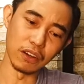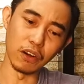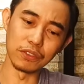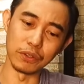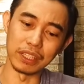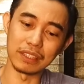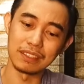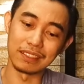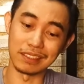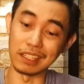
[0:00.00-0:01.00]
although it
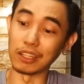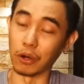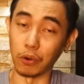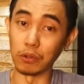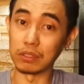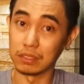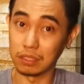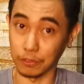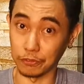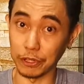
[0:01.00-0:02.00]
still
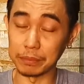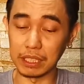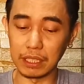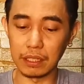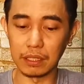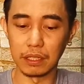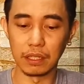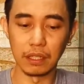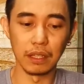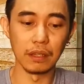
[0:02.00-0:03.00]
holds firmly,
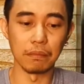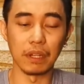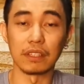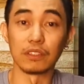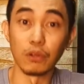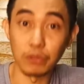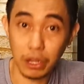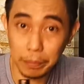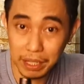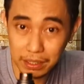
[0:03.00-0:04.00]
but I don't
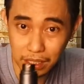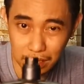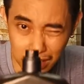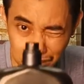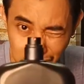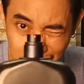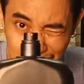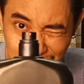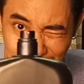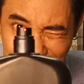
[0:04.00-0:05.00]
recommend it. As you can
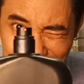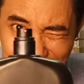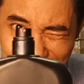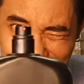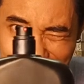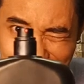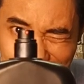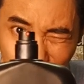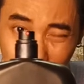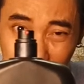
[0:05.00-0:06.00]
see, it has this
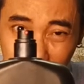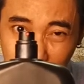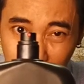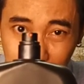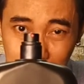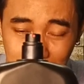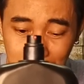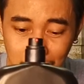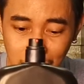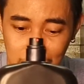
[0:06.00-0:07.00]
red dot
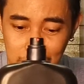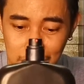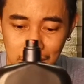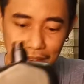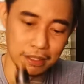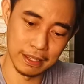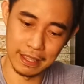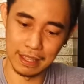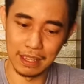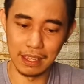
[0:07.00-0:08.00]
on it.
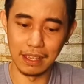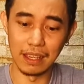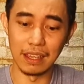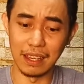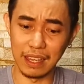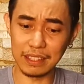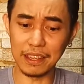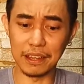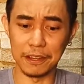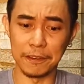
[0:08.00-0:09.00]
And
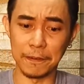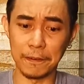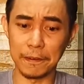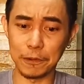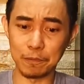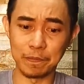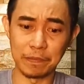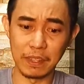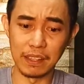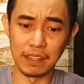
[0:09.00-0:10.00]
yeah, um,
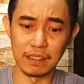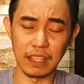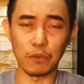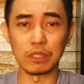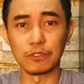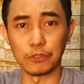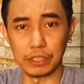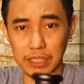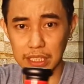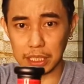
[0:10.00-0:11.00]
that was
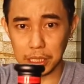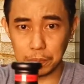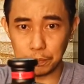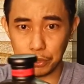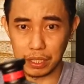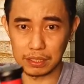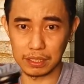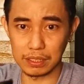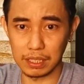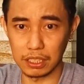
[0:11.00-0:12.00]
for the
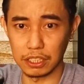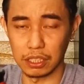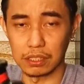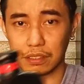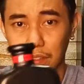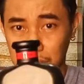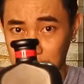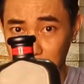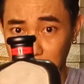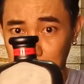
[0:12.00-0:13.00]
presentation. There's
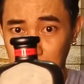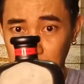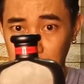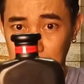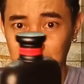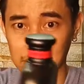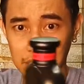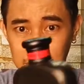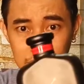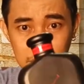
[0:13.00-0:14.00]
nothing much about
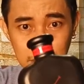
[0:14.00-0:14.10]
this.